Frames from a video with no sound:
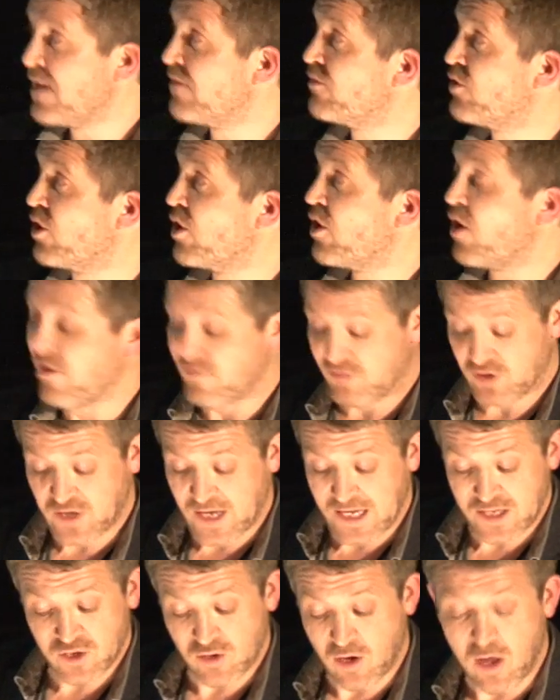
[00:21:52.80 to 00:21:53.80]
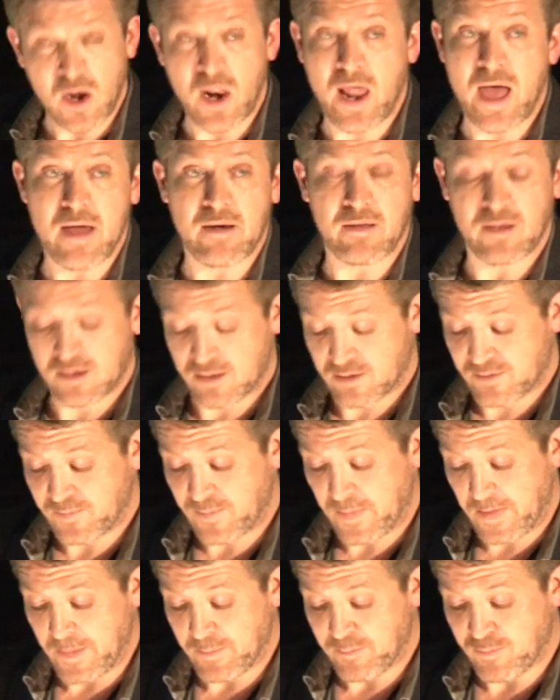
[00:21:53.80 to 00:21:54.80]
done a lot of research, a lot of learning.
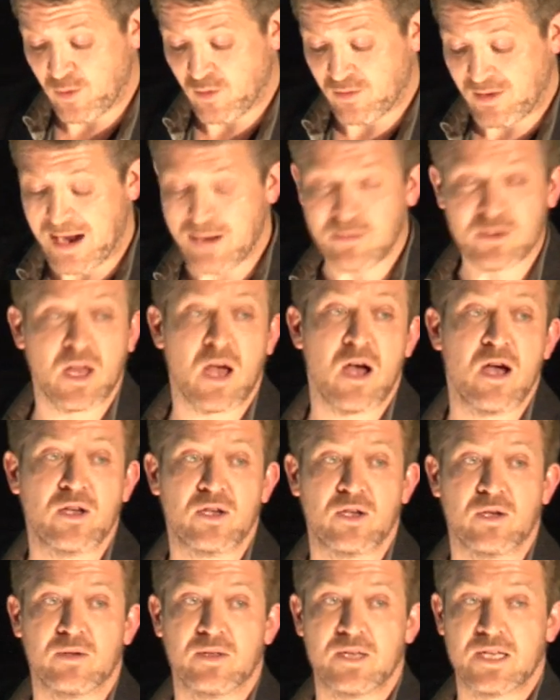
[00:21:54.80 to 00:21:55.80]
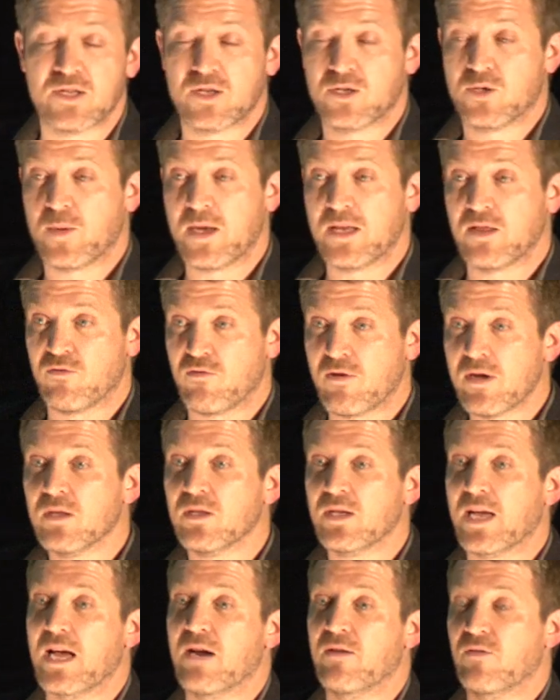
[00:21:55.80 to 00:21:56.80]
But I would argue, and this is where the real
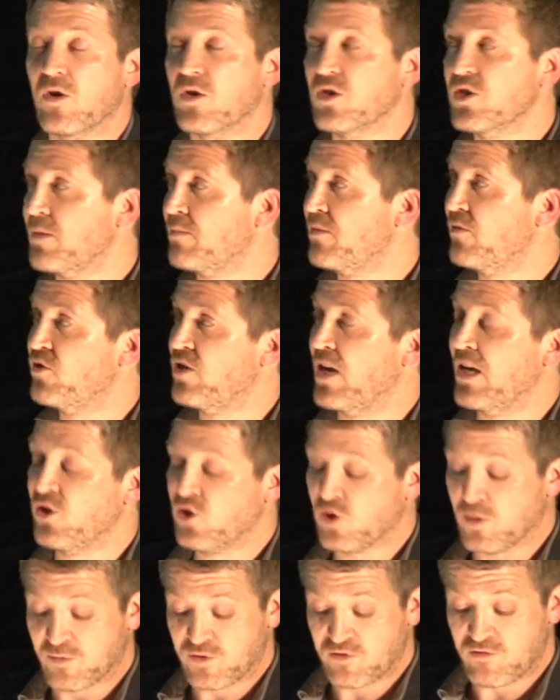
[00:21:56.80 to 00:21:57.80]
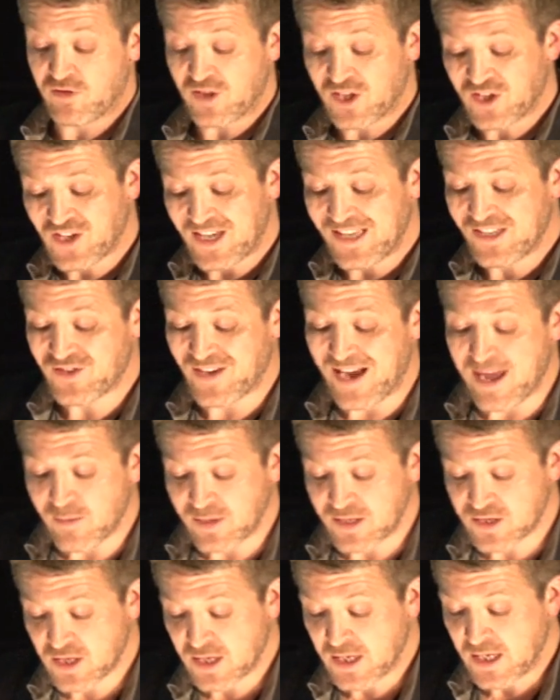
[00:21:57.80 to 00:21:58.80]
kind of concept of change comes through, the change now
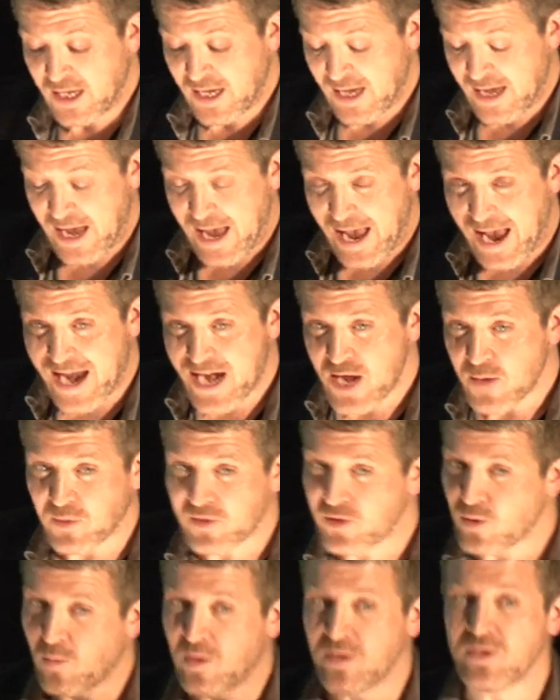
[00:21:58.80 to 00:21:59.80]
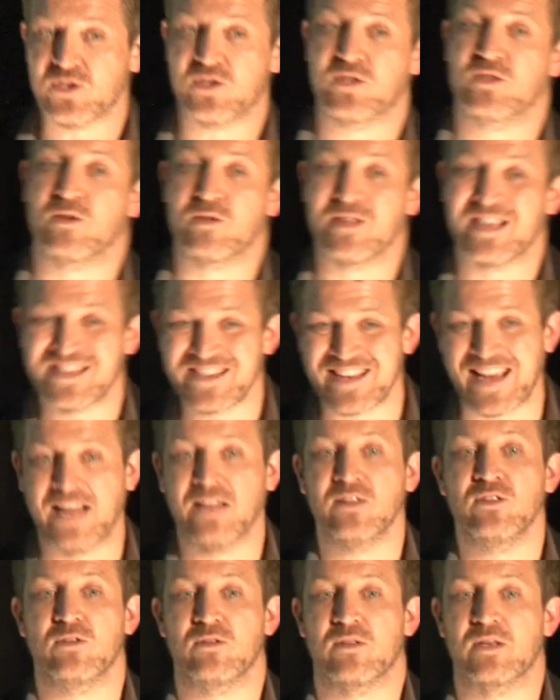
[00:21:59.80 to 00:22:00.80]
is that anyone that wants to do this
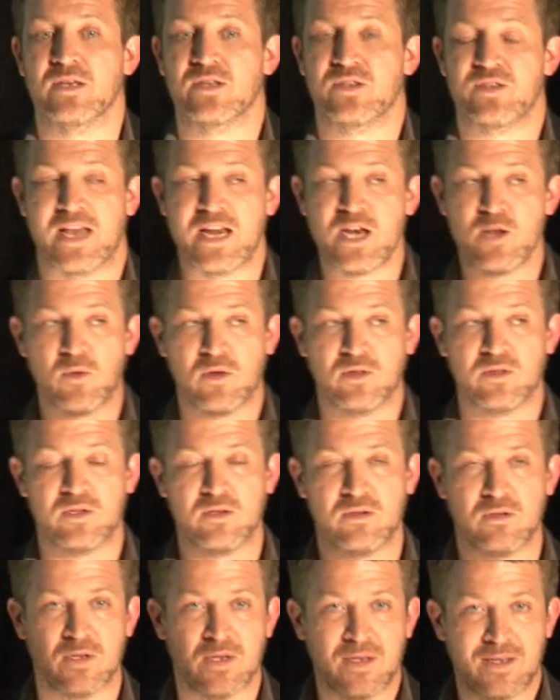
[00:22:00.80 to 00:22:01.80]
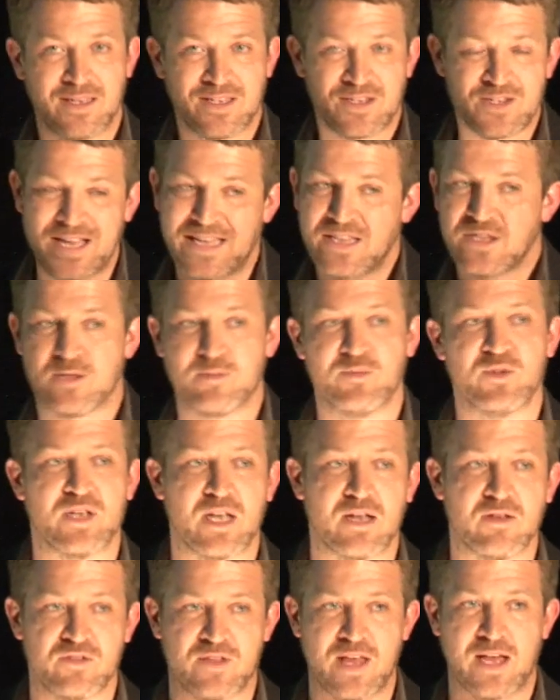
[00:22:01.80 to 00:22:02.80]
can do this. Anyone that sets
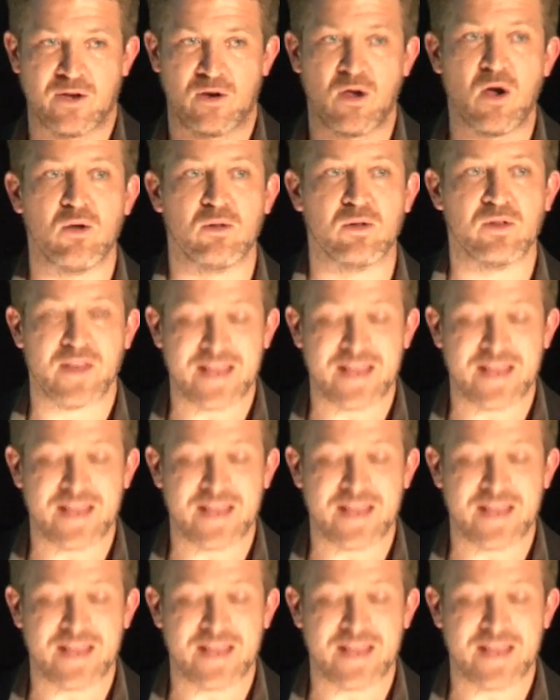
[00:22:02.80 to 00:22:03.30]
themselves that goal,